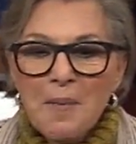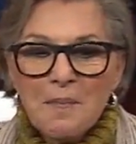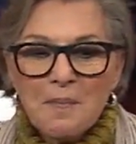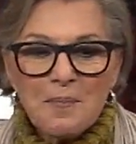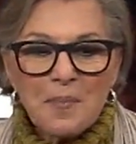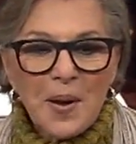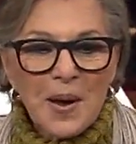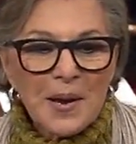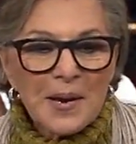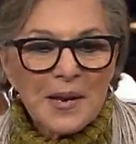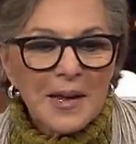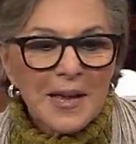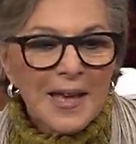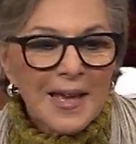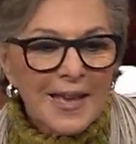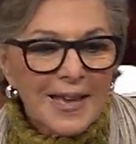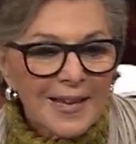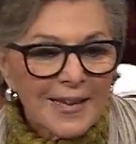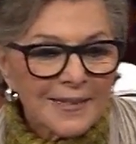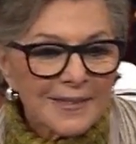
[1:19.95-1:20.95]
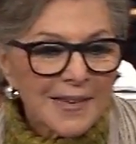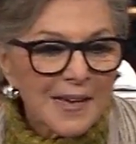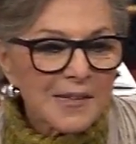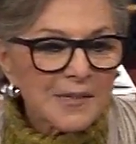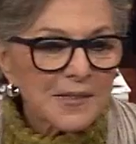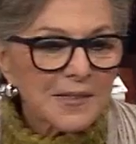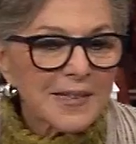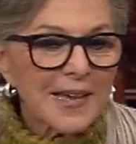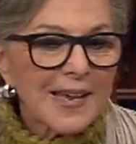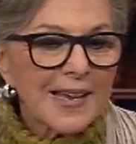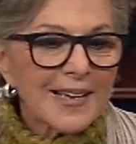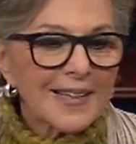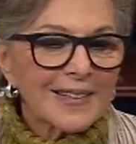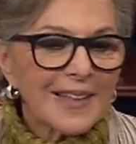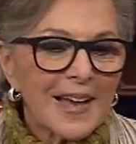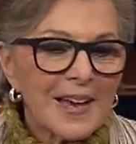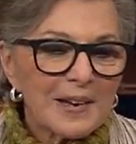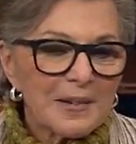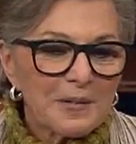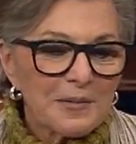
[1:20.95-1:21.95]
But it does take a
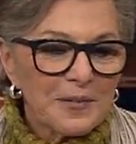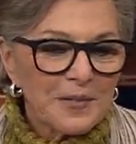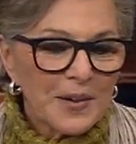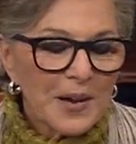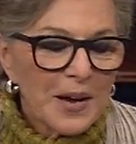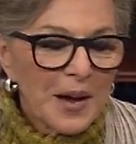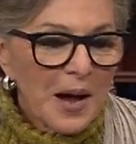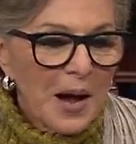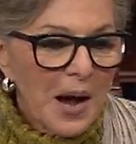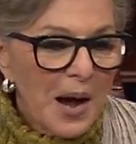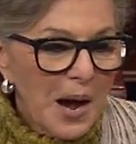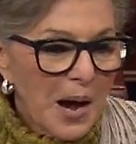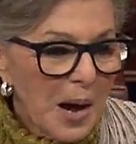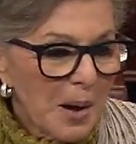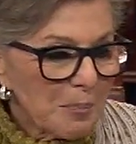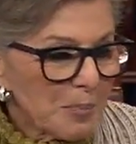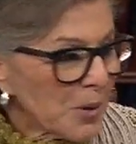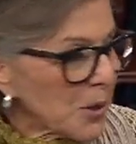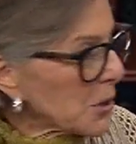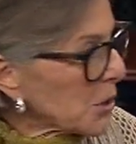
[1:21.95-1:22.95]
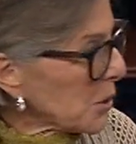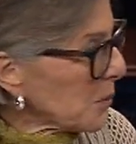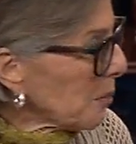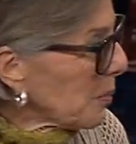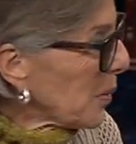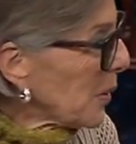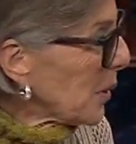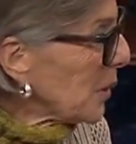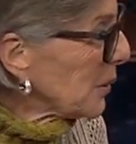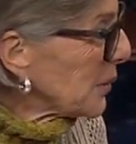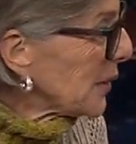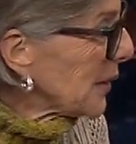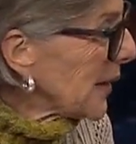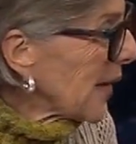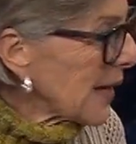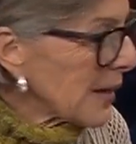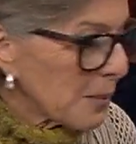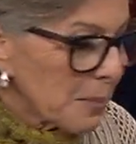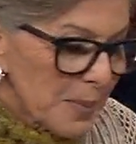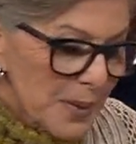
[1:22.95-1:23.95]
lot of push and pull to
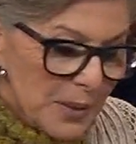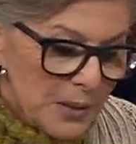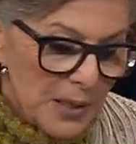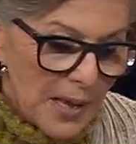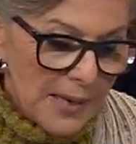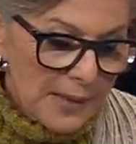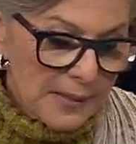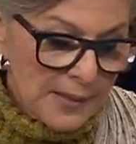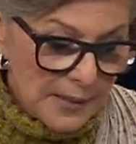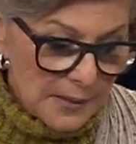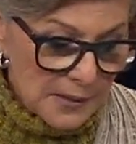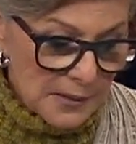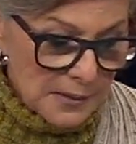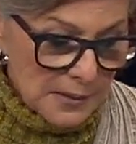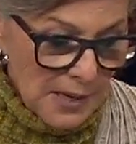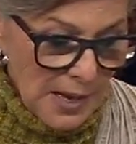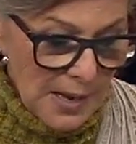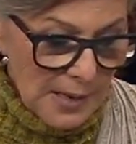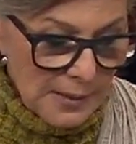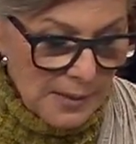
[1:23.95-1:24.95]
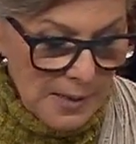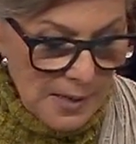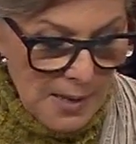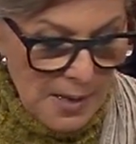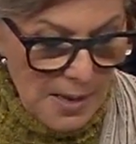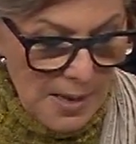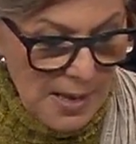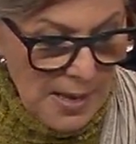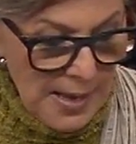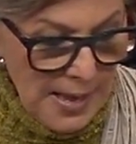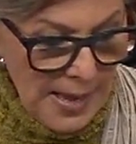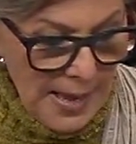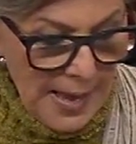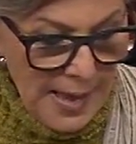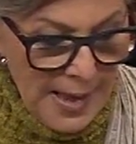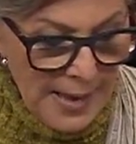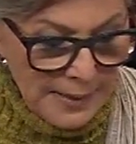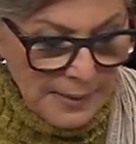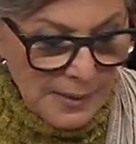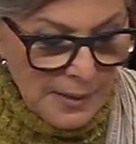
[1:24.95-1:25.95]
get a bill like this done.
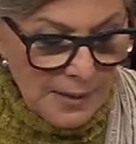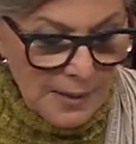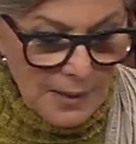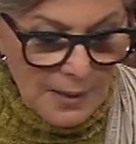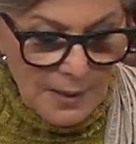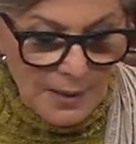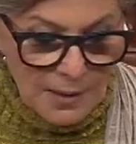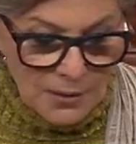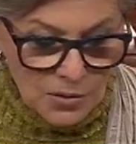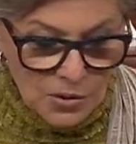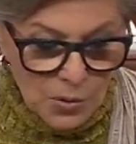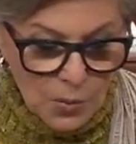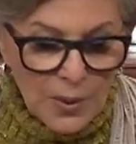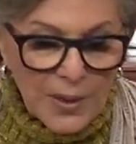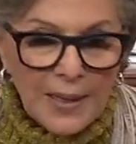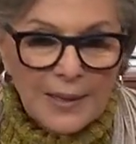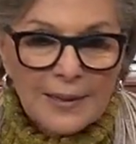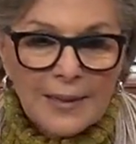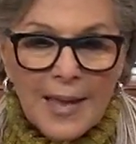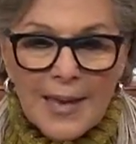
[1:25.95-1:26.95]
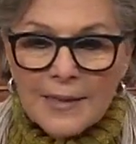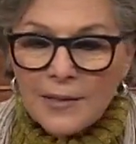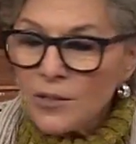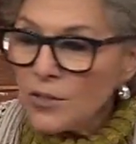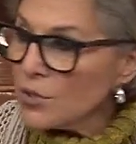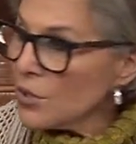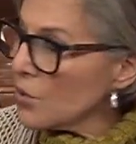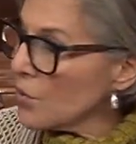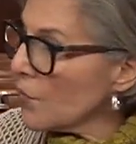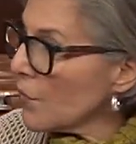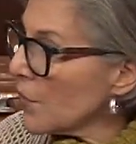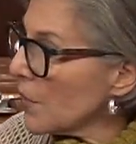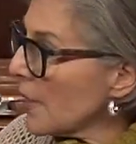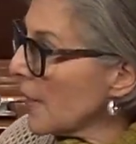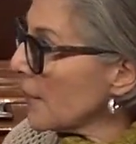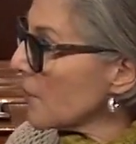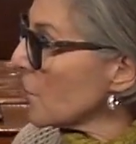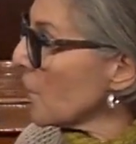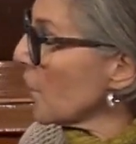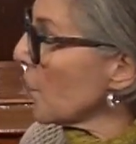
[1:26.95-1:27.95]
And so what I'd like to do for the
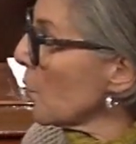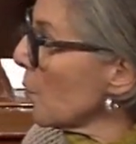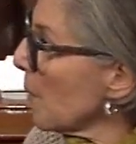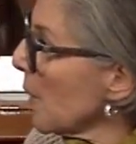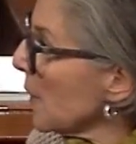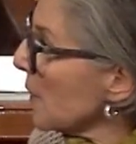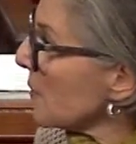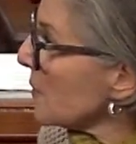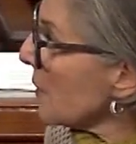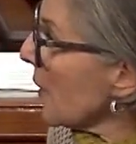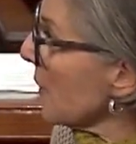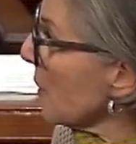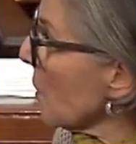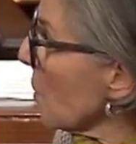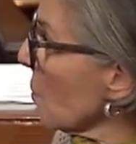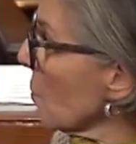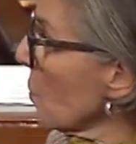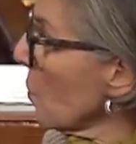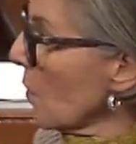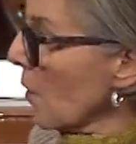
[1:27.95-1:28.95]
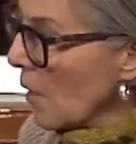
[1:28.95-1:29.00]
next few minutes, I know